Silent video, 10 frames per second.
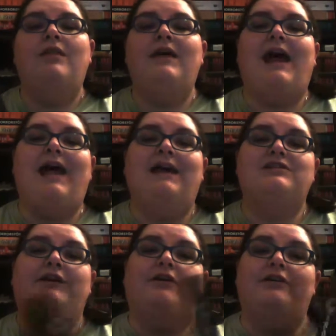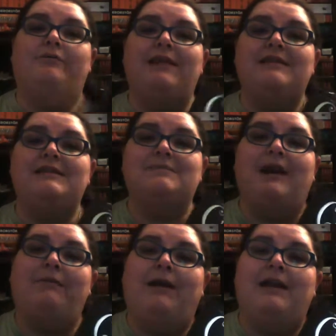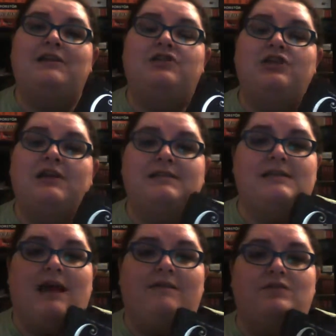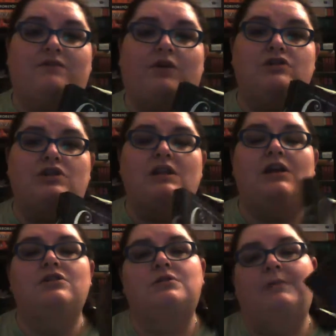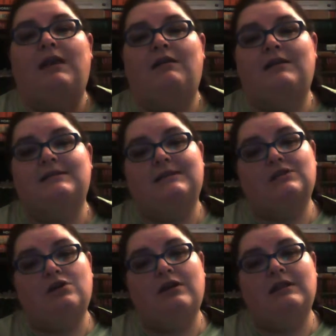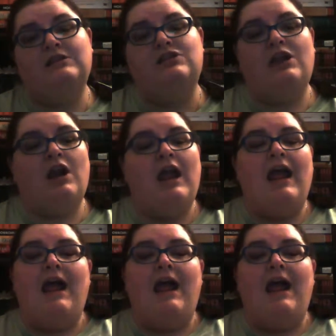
that I actually already read this, but I read it just after the first of the year, so I'm counting this as starting this year.